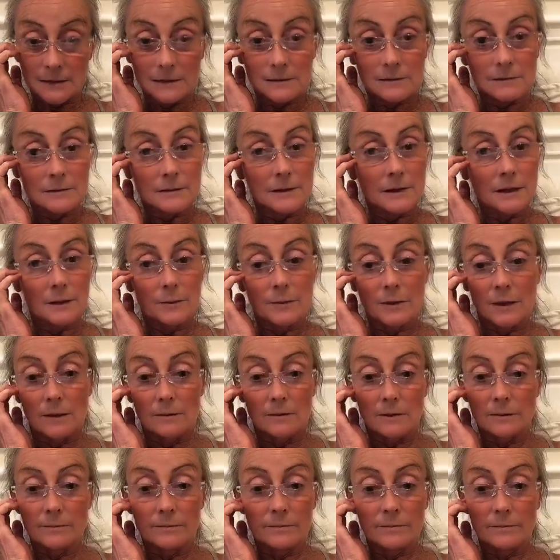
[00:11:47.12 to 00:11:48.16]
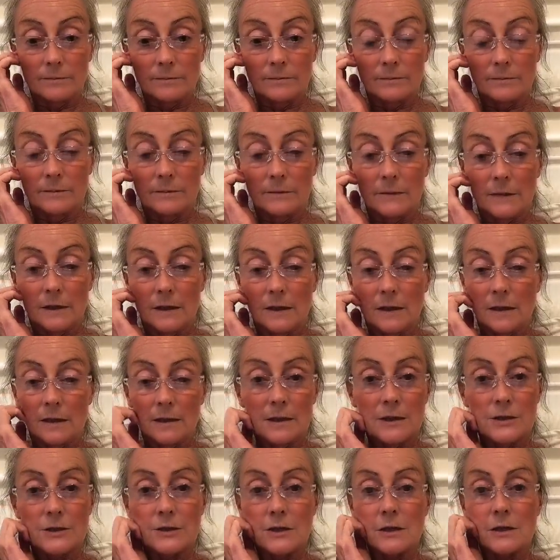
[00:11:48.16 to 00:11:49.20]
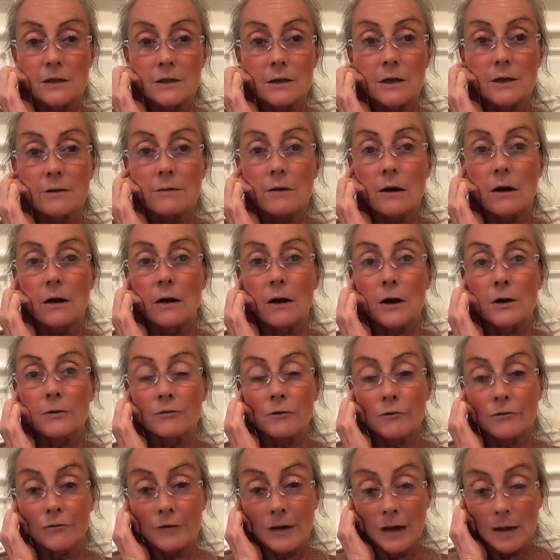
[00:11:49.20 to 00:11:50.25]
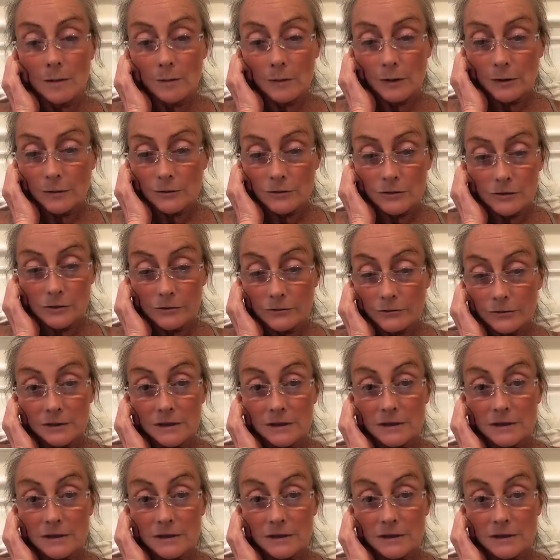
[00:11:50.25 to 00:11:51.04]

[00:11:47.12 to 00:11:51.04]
Real problem. There's just no regard for family or children.